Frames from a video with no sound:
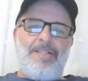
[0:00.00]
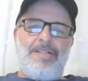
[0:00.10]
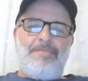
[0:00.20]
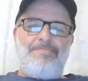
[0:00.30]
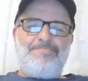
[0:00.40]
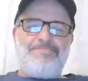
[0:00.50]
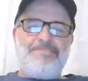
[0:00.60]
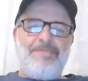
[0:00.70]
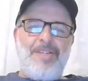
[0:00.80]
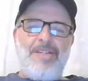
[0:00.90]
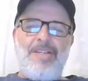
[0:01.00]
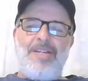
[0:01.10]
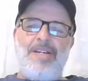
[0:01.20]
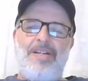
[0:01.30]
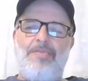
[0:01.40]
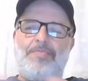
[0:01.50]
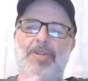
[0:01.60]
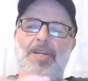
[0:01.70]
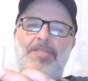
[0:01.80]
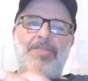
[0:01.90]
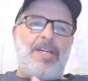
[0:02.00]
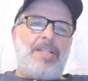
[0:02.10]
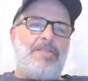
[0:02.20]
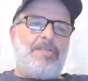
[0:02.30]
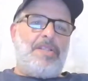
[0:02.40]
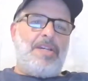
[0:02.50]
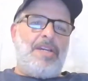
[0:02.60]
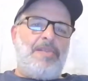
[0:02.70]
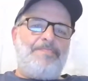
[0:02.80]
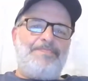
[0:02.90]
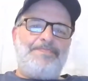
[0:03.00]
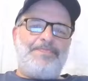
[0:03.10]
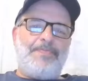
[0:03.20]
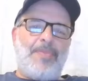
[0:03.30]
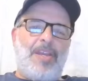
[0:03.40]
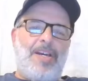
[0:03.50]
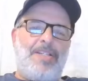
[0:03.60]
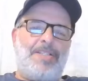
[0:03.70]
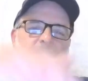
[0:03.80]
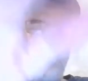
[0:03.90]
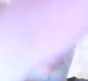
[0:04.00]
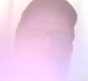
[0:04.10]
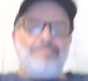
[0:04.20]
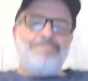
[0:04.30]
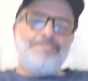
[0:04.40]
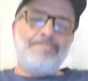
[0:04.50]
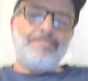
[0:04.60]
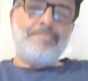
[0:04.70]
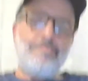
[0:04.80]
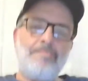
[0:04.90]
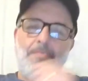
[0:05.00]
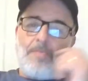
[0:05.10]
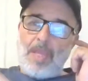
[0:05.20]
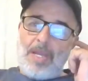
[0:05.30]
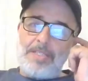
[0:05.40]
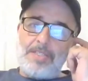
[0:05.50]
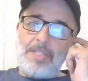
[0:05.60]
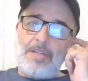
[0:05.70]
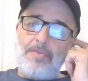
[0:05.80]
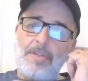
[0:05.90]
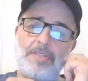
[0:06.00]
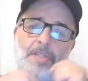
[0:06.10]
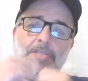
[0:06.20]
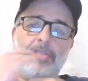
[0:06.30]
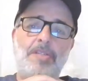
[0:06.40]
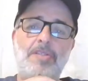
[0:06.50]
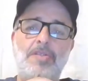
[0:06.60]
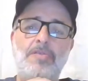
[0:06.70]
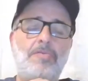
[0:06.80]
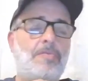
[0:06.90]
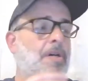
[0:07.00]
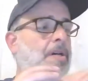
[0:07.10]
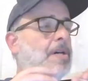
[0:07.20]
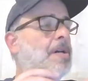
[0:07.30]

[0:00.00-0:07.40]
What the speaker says: Um, Hope you guys had a good day. And I just kind of want to continue